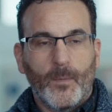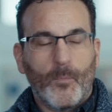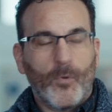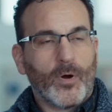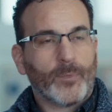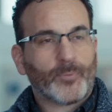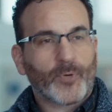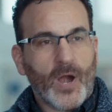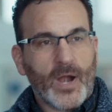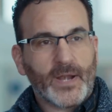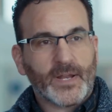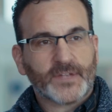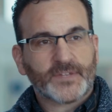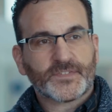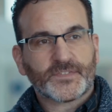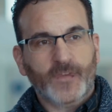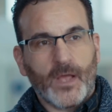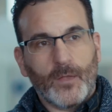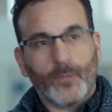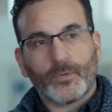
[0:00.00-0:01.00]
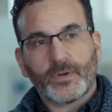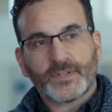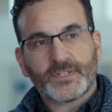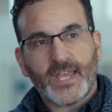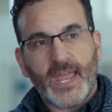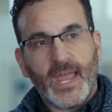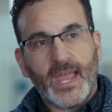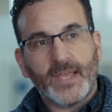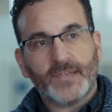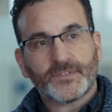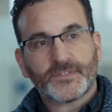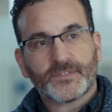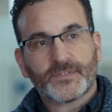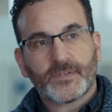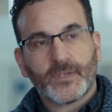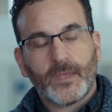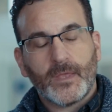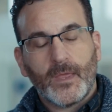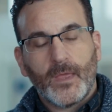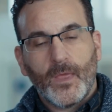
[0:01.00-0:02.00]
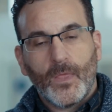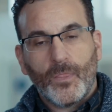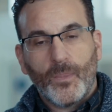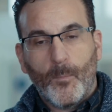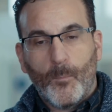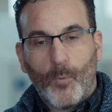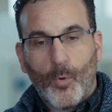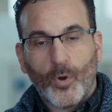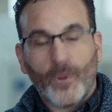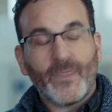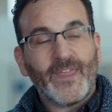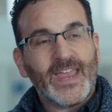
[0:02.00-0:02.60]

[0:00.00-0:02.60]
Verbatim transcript: The more products SolidWorks has, the more